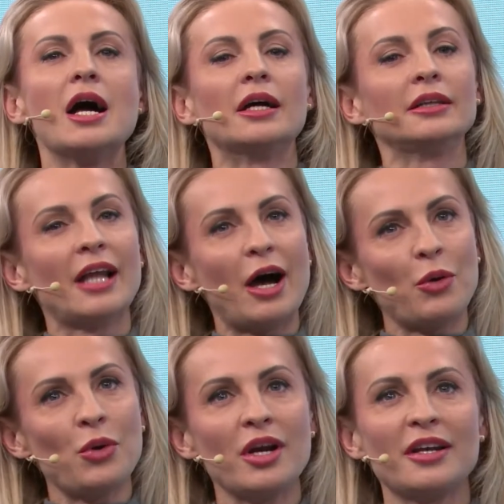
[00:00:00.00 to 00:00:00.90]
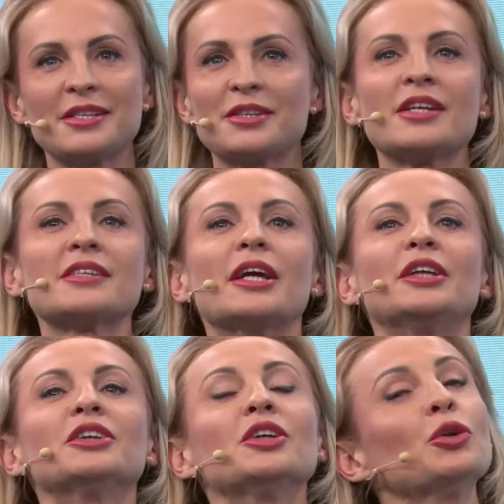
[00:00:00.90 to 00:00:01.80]
Now, let's
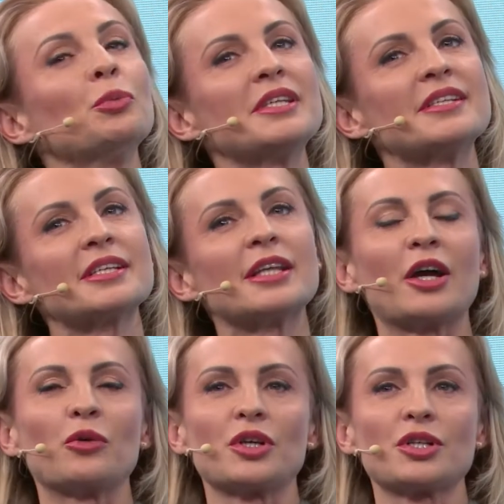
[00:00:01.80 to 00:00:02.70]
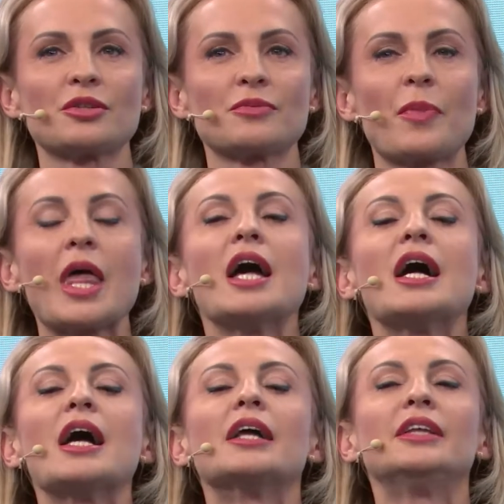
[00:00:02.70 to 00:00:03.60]
translate it into business language.
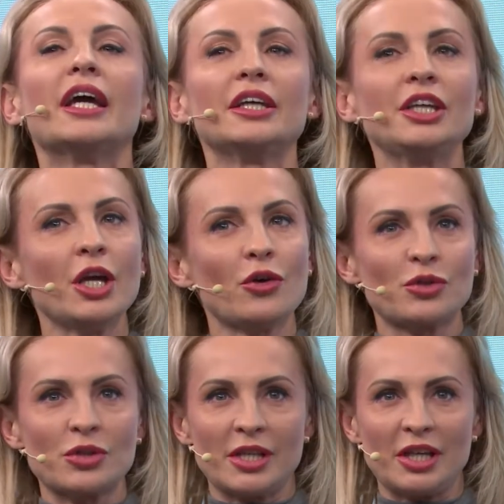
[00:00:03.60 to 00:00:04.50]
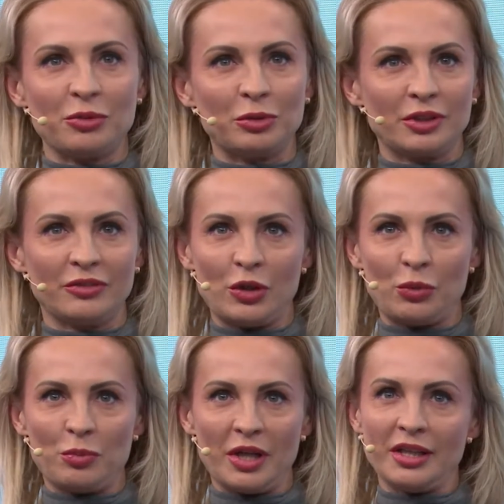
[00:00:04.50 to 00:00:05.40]
The idea of sustainable
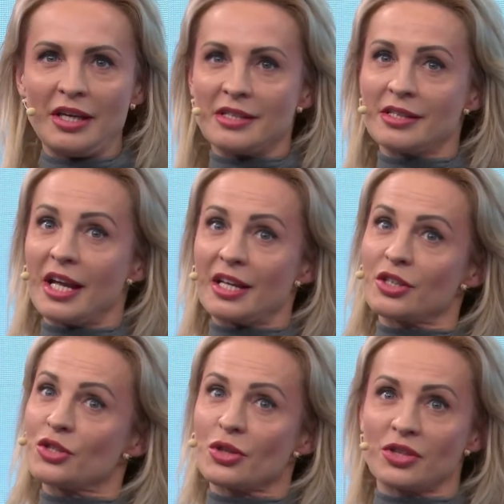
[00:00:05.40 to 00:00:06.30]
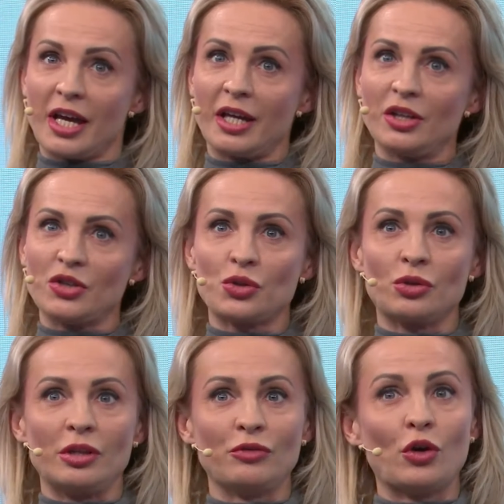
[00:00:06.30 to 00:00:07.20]
development is that societies
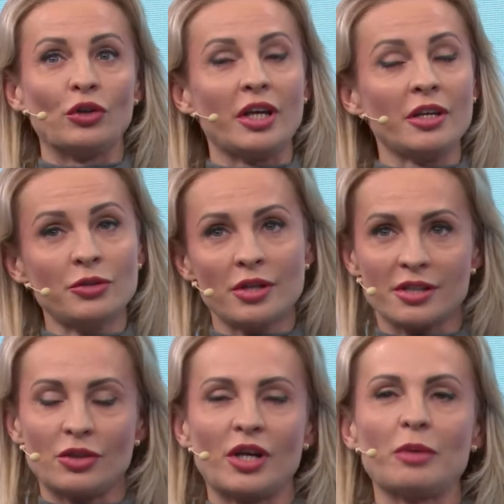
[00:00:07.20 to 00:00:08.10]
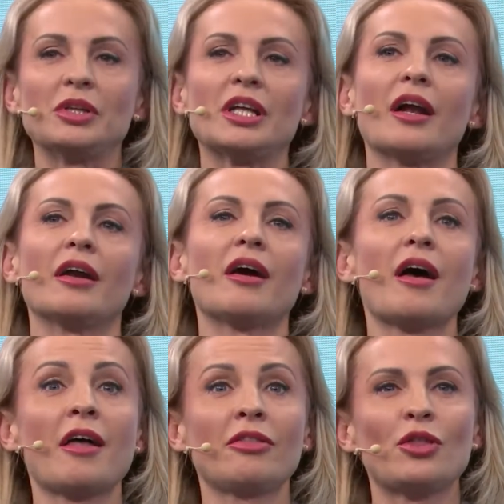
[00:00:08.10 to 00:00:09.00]
should live on interest on capital
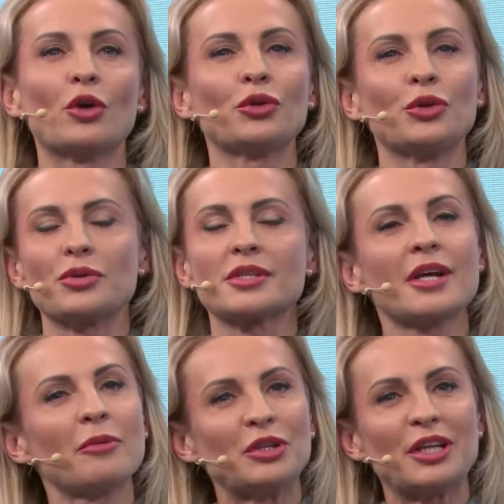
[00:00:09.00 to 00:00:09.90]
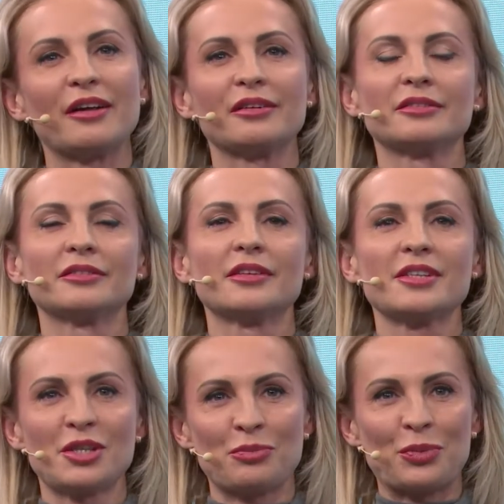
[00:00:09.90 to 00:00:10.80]
and not use capital.
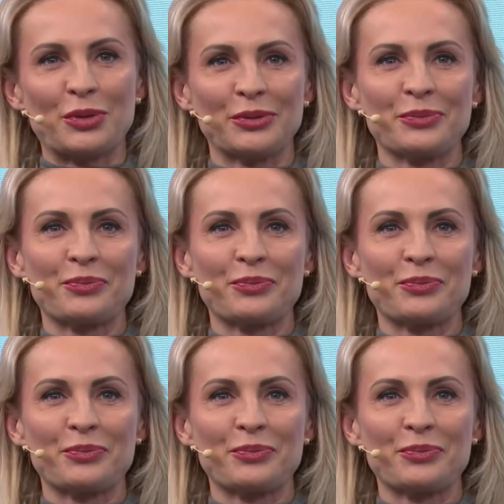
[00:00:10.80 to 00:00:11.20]
Simple.